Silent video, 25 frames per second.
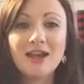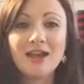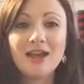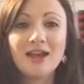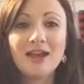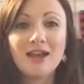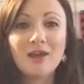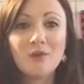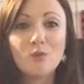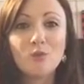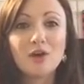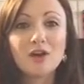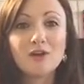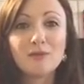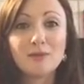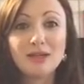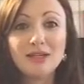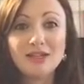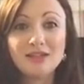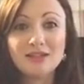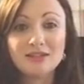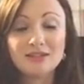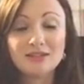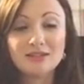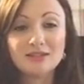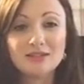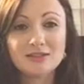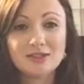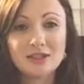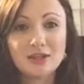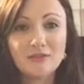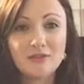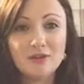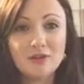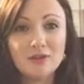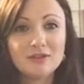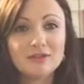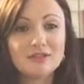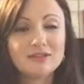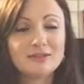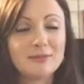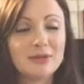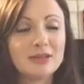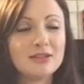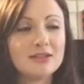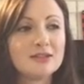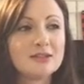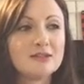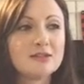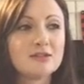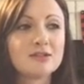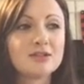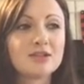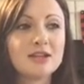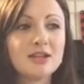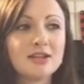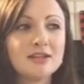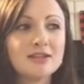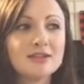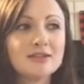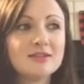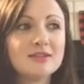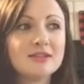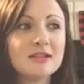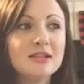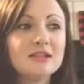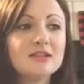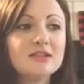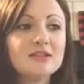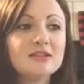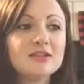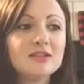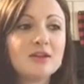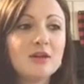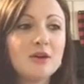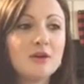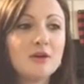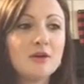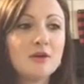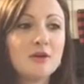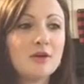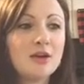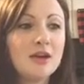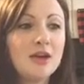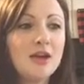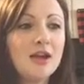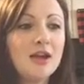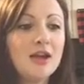and one of my nieces and nephews, my sister's kids. And so